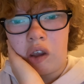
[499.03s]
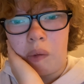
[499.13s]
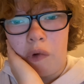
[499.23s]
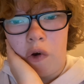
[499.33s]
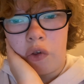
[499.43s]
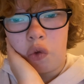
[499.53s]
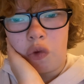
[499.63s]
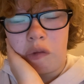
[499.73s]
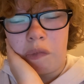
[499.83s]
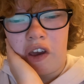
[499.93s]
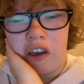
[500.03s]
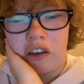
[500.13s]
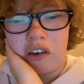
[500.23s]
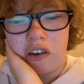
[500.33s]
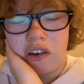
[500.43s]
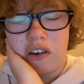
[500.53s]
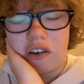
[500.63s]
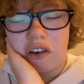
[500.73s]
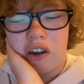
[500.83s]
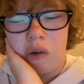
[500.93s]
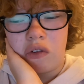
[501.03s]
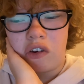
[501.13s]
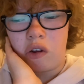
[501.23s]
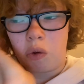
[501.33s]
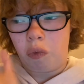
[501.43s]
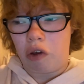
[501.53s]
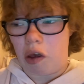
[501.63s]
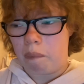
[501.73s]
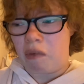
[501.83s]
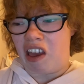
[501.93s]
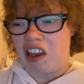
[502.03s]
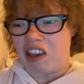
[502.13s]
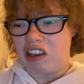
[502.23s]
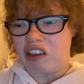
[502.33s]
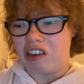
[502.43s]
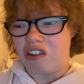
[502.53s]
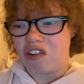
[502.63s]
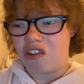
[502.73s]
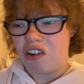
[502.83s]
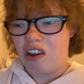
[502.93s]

come all the way back down to page